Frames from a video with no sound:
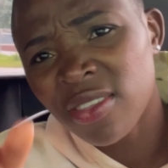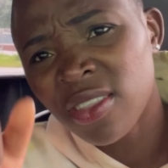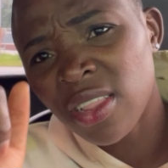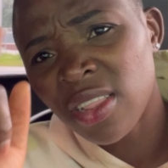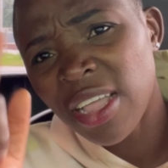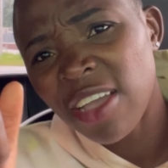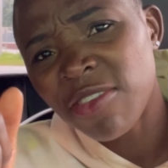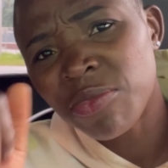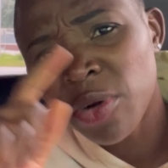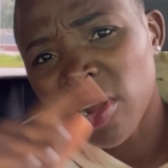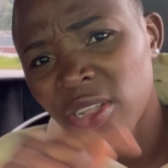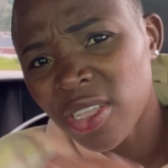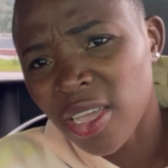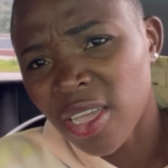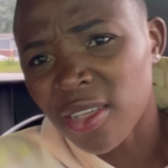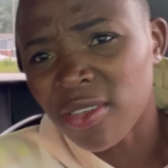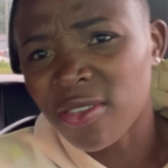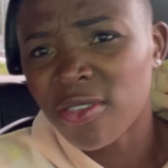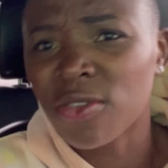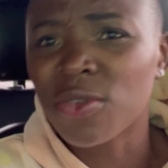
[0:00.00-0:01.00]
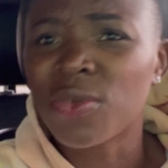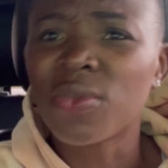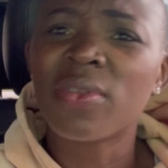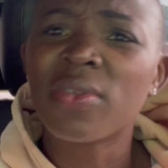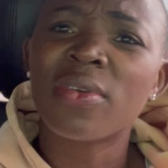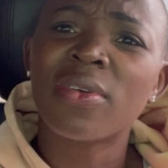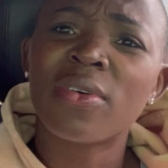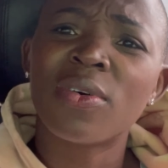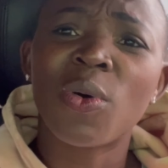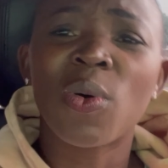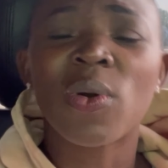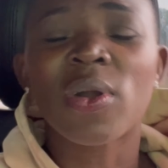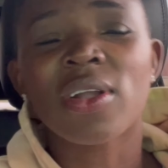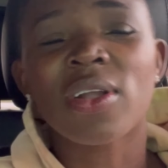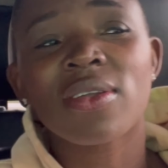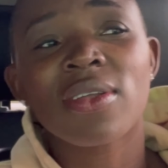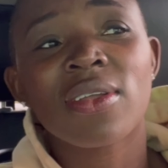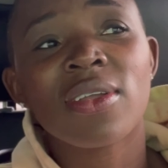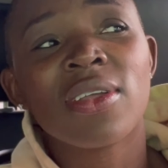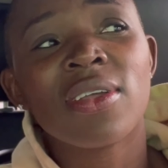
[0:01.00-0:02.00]
in the live broadcast soon or
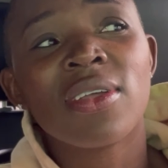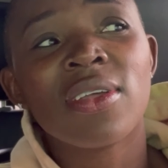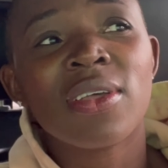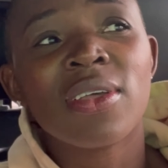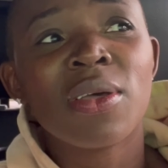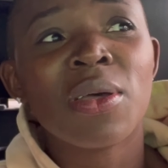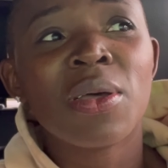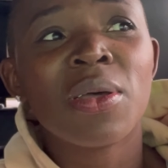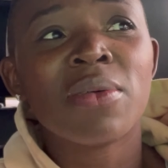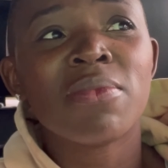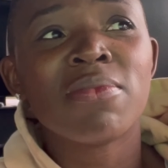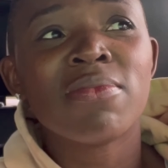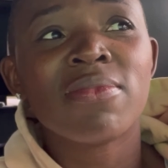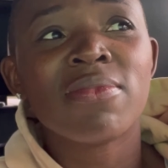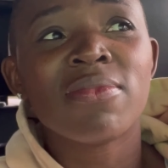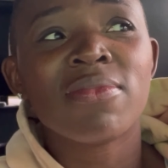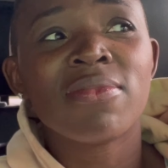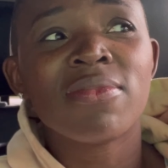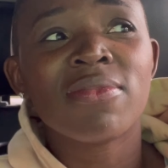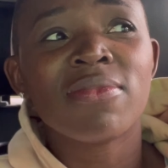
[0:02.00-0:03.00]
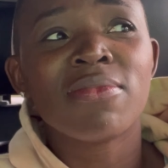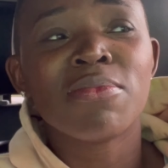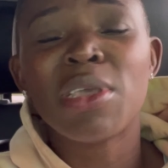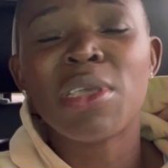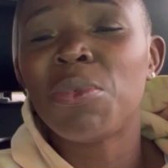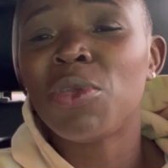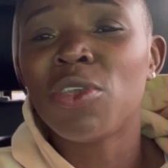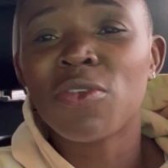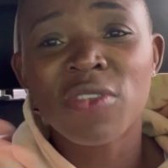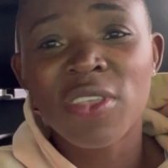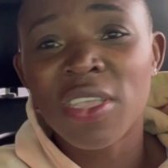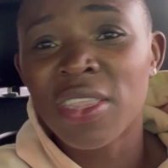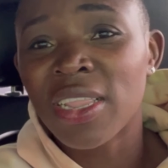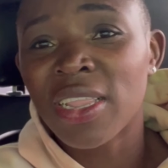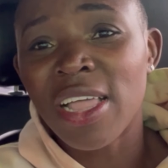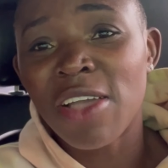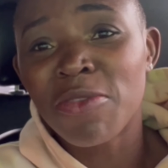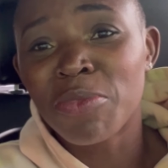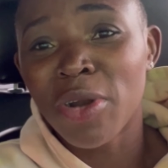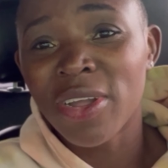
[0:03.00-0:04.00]
maybe you've seen the
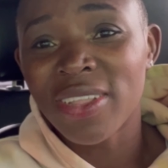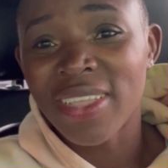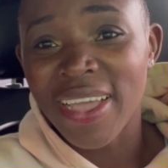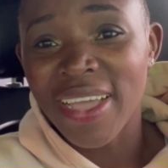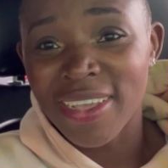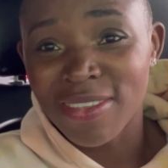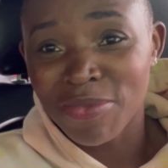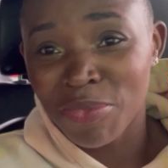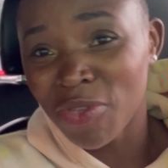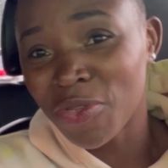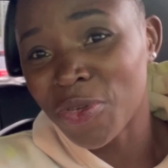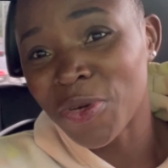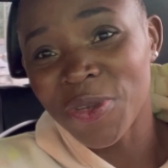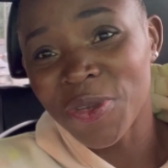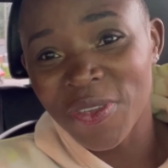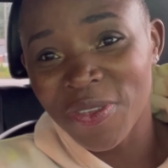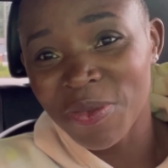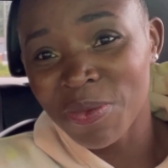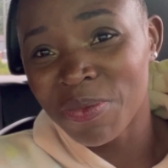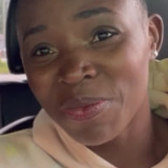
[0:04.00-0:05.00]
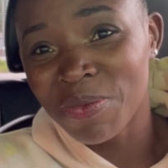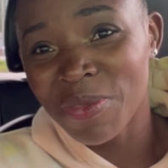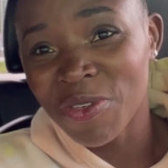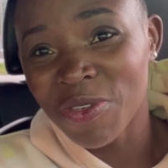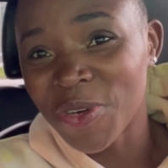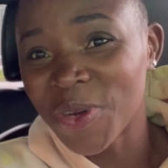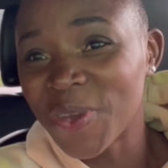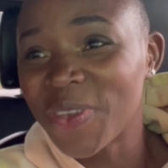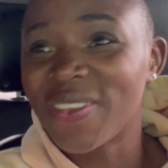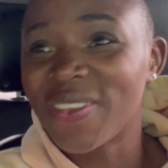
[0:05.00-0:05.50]
live broadcast before you before you